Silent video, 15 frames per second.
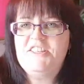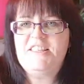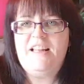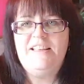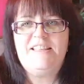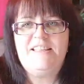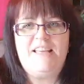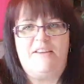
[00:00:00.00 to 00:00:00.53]
a
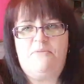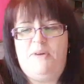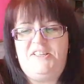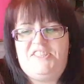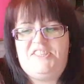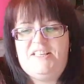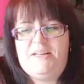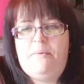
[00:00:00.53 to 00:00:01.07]
slight
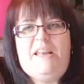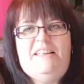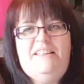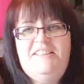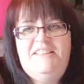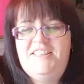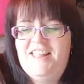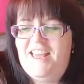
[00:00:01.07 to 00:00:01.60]
southwesterly
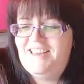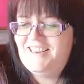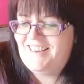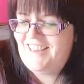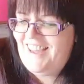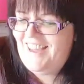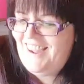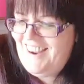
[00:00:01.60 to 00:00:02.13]
wind. There
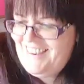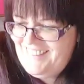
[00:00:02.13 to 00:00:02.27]
you go.